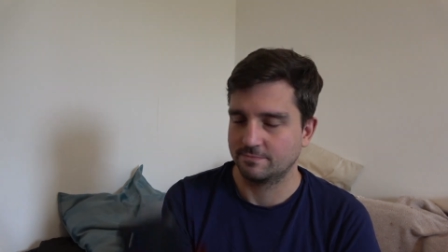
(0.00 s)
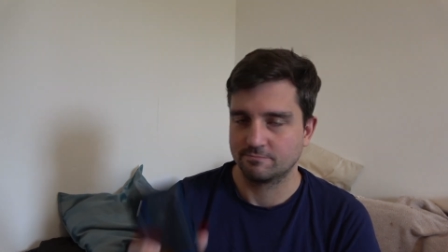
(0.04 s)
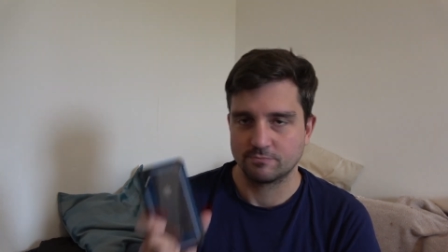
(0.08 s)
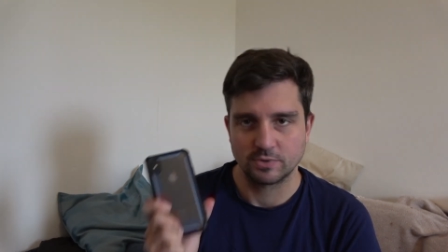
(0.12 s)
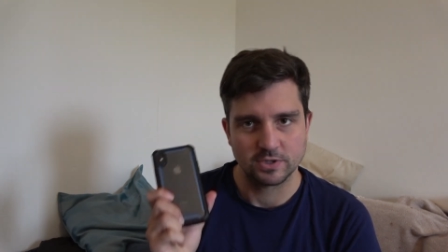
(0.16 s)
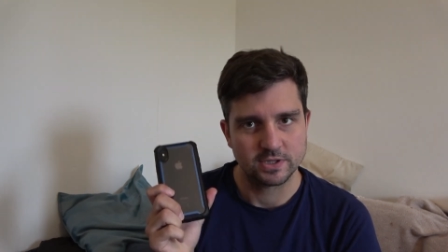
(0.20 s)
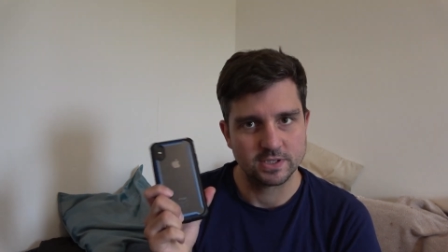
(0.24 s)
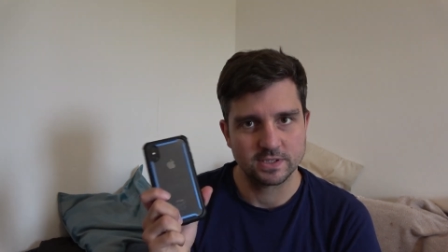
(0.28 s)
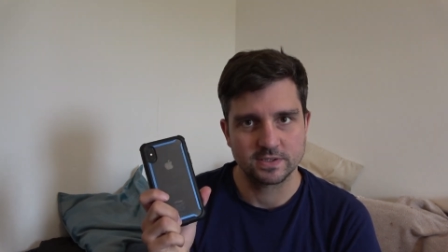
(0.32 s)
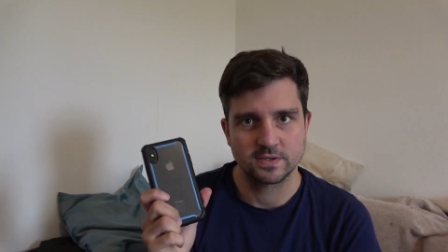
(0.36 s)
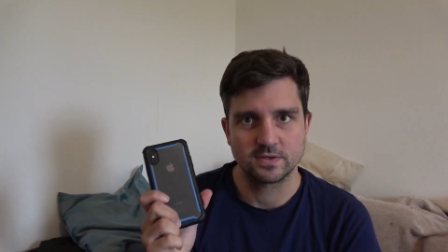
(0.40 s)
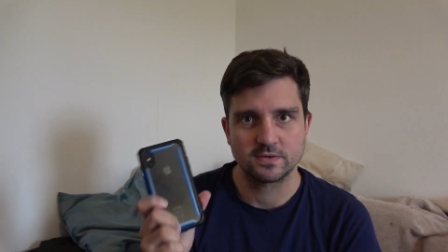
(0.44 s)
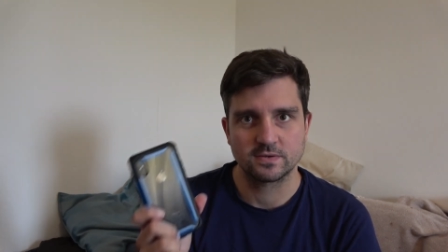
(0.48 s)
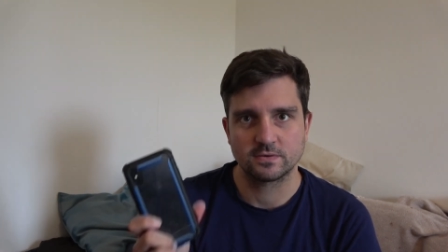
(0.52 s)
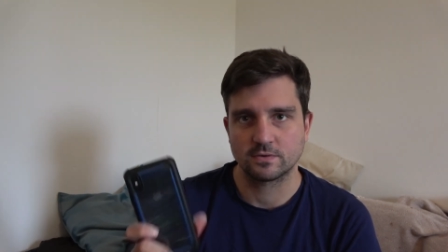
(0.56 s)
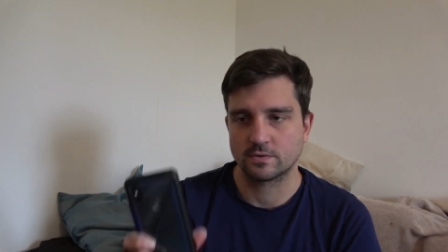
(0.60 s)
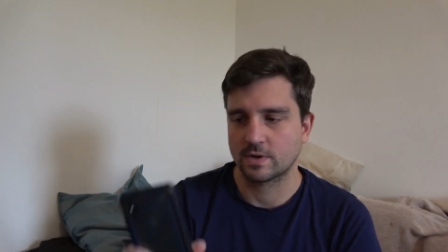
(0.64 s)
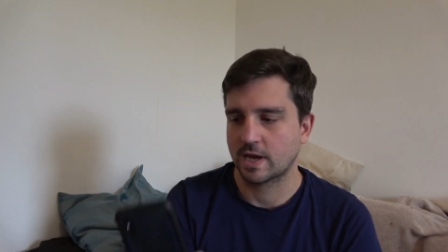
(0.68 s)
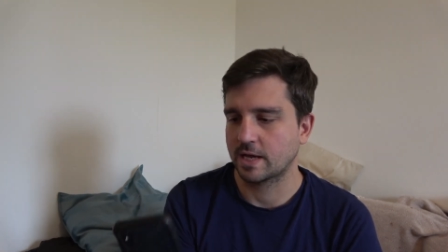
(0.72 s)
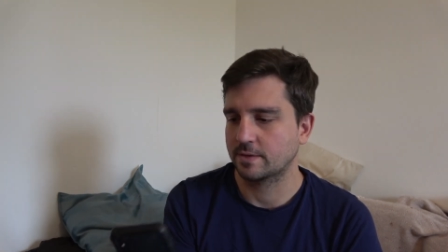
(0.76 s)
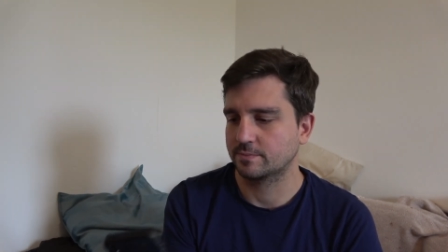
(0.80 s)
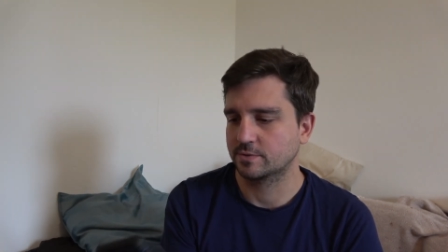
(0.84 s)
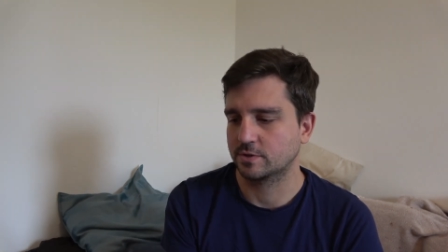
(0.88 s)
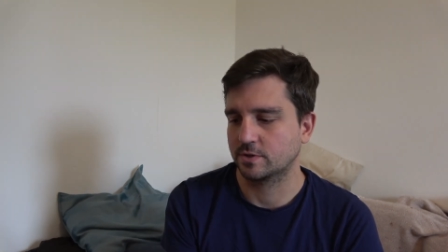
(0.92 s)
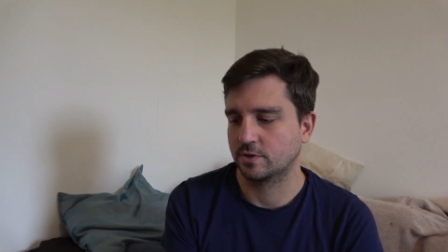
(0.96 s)
But this is
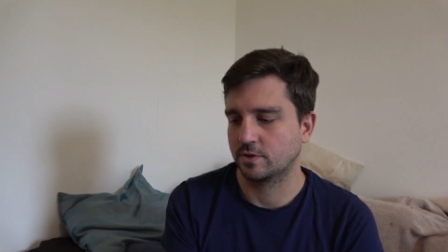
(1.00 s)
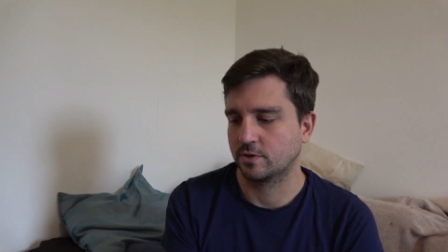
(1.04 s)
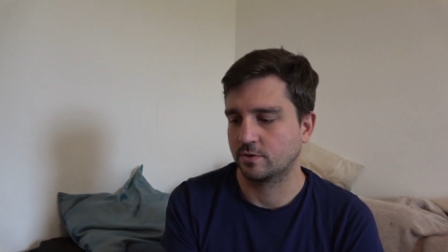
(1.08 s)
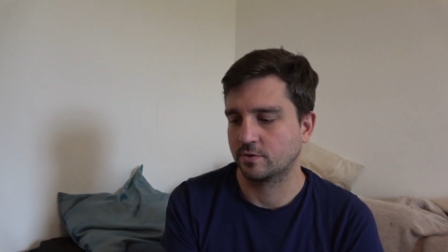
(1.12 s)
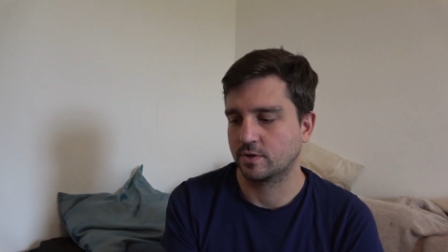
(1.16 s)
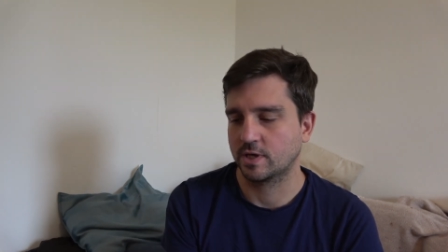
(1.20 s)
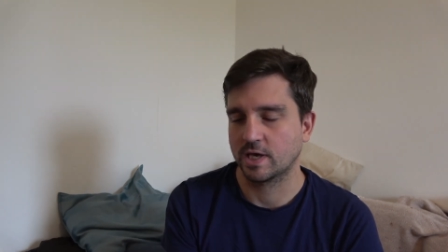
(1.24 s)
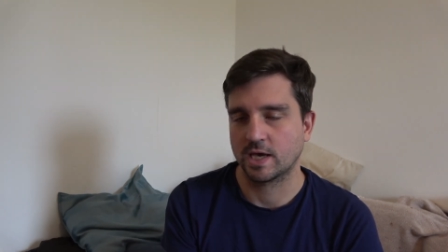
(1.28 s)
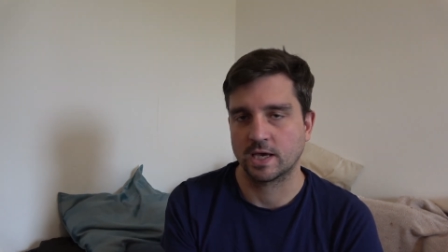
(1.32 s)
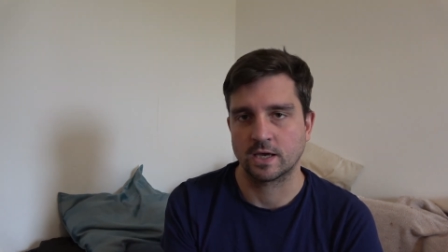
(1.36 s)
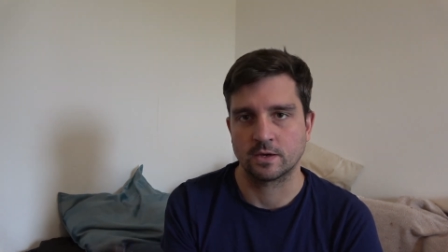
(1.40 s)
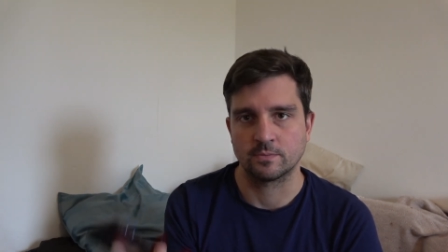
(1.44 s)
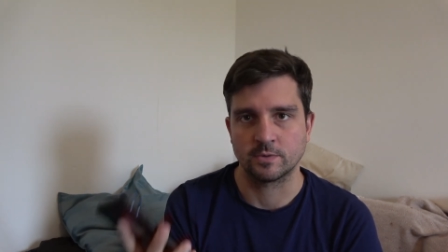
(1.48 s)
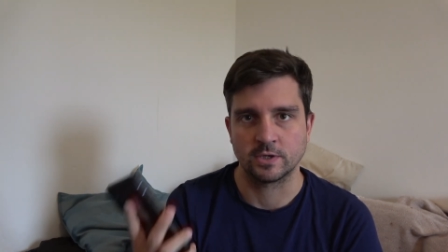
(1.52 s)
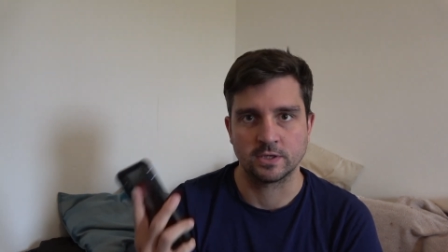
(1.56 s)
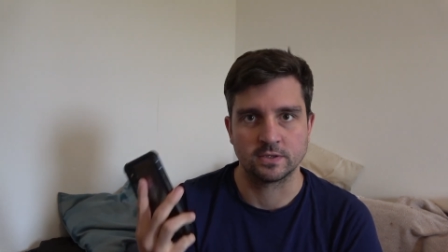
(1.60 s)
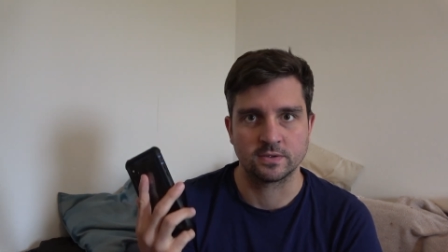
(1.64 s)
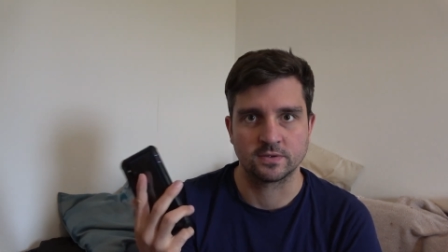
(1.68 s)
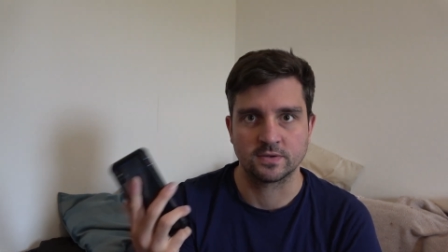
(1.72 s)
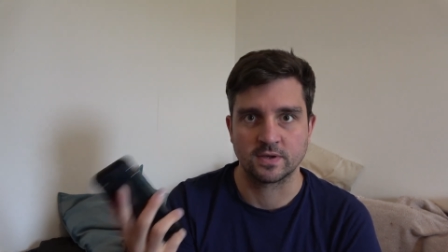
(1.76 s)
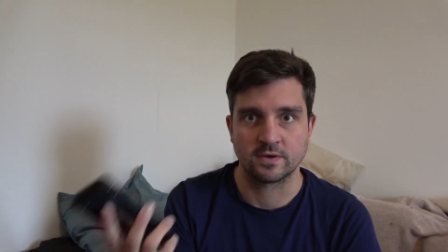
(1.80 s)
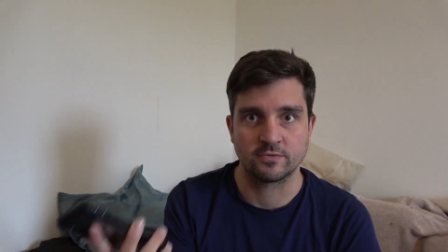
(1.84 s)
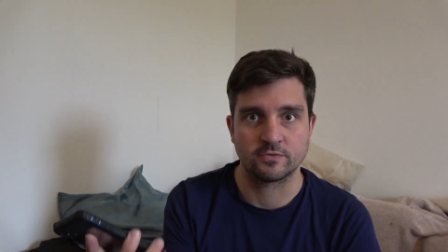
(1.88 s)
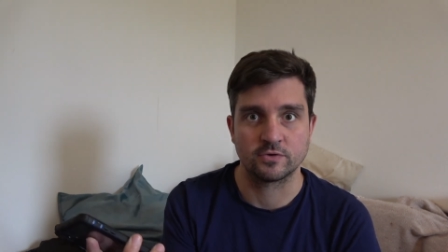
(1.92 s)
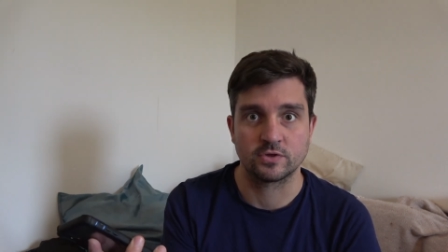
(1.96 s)
absolutely okay. I mean, it
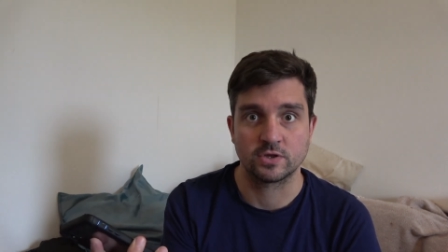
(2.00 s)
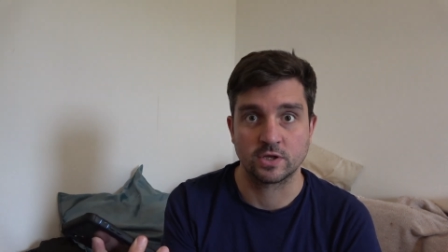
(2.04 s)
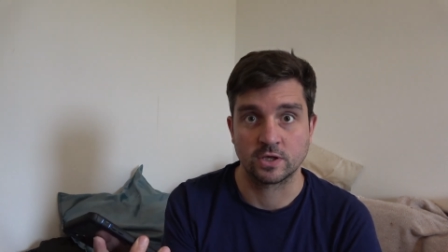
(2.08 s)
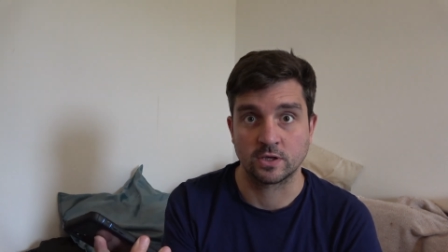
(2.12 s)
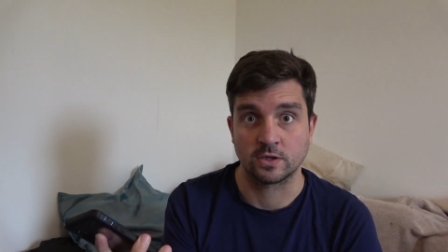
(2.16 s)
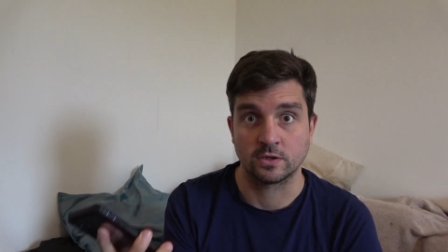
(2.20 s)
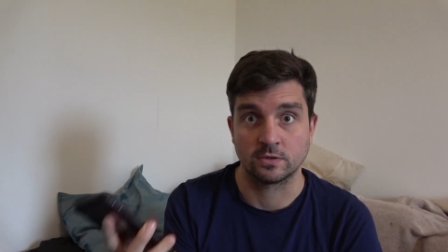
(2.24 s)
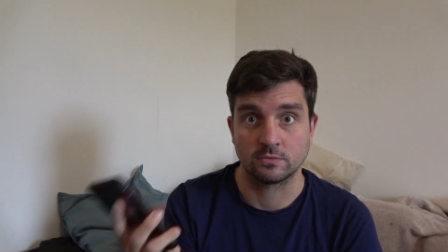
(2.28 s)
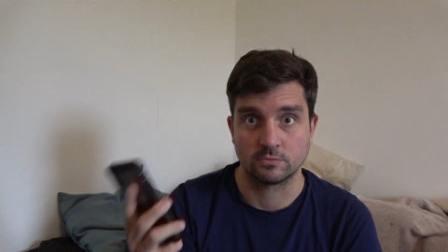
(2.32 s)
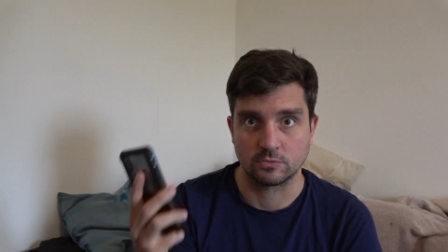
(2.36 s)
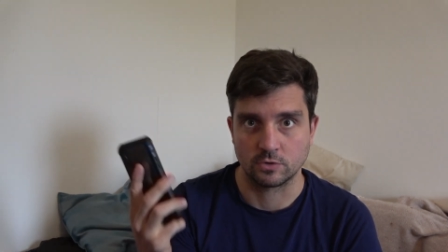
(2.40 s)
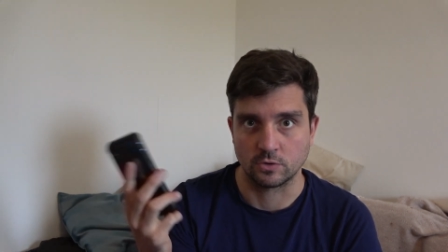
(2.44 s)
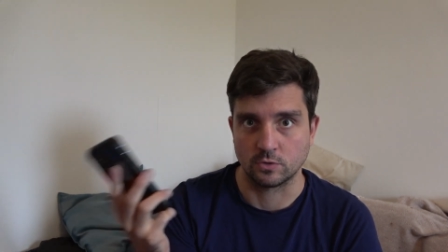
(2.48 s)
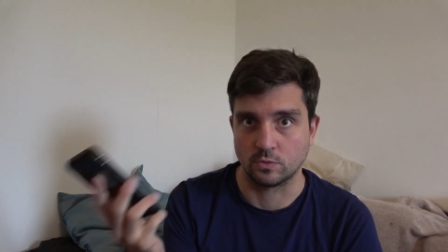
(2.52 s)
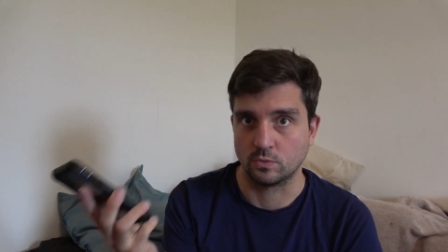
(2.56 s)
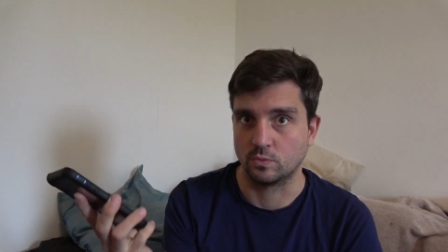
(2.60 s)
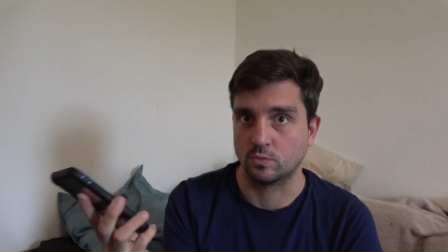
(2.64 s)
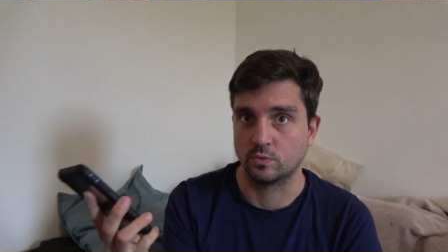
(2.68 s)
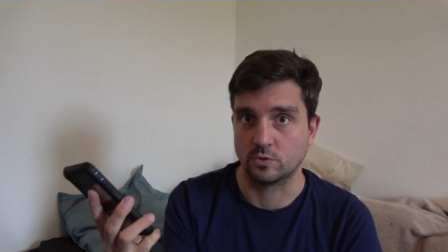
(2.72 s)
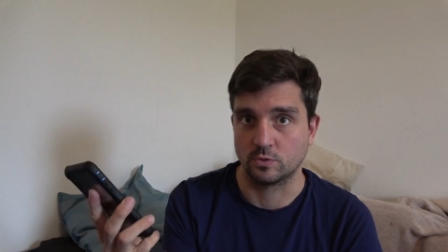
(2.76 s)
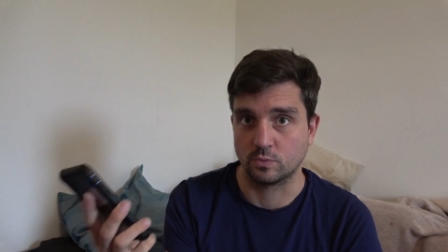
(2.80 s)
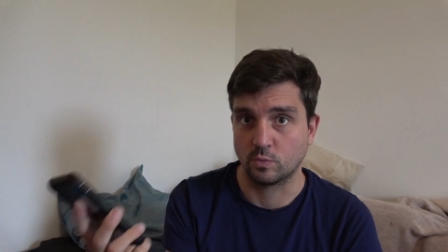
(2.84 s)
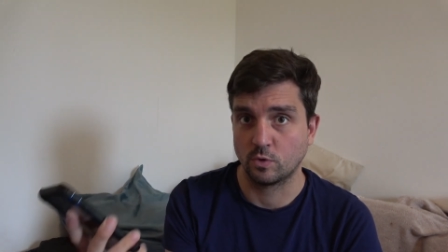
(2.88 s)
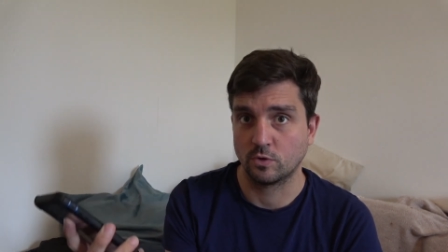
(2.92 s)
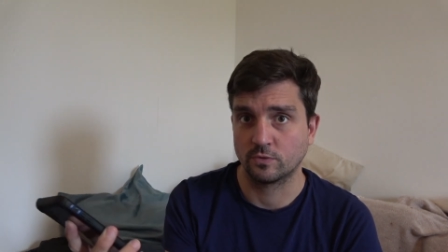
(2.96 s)
does everything you
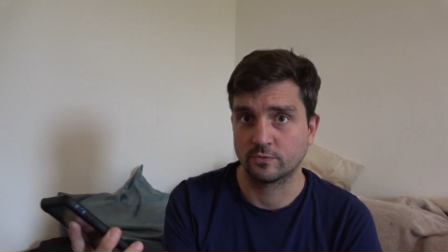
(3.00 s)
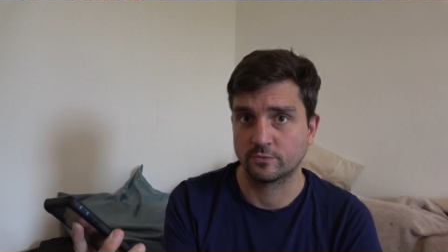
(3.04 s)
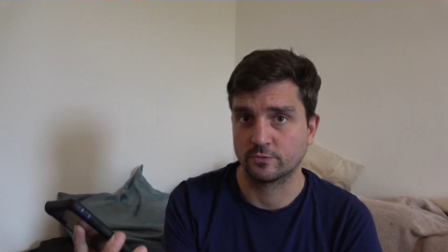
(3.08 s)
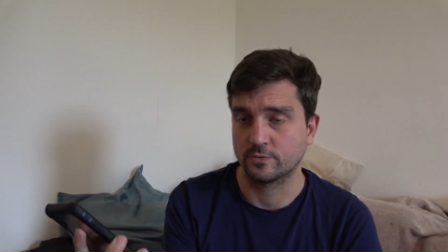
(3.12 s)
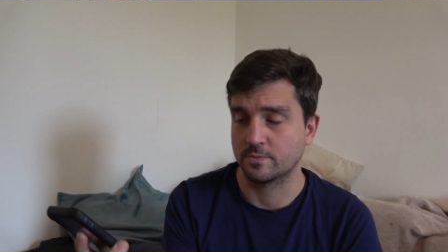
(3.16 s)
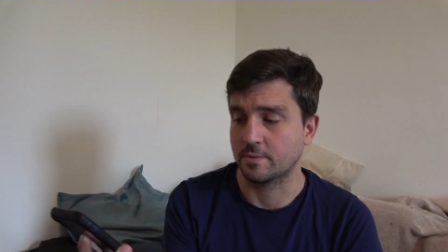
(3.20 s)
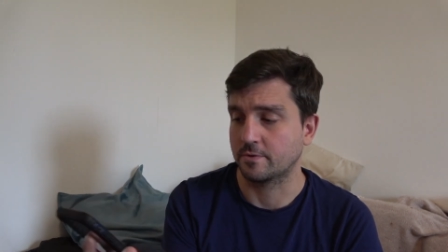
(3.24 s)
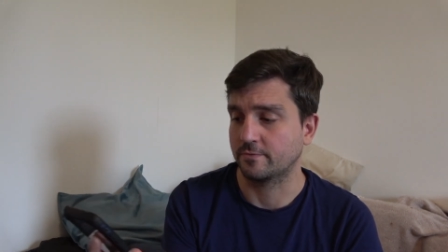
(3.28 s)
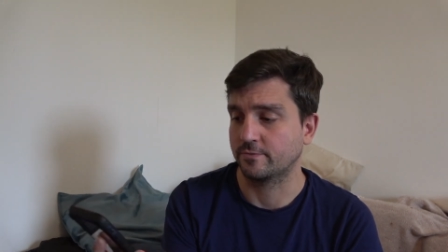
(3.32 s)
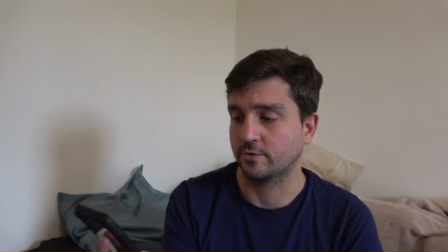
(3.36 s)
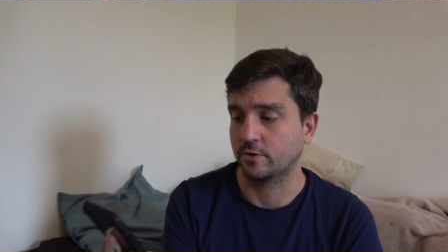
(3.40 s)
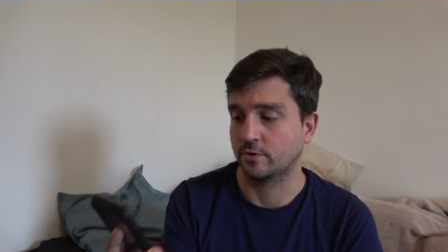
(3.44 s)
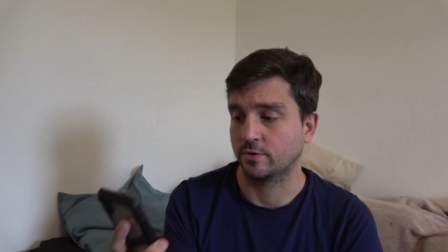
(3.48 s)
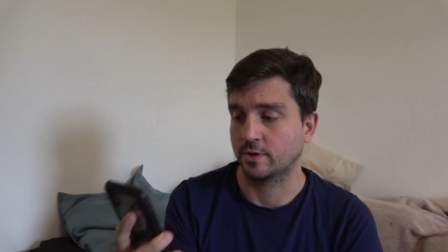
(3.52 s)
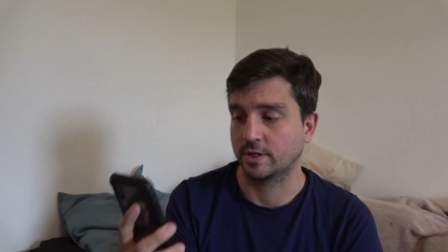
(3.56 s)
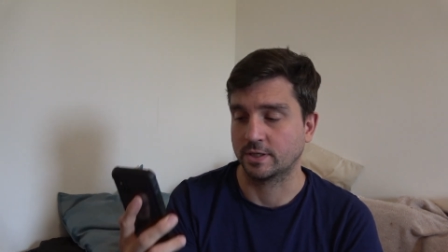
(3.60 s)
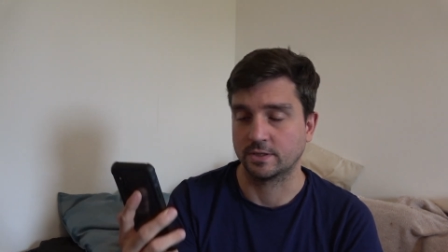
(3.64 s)
would want from a phone.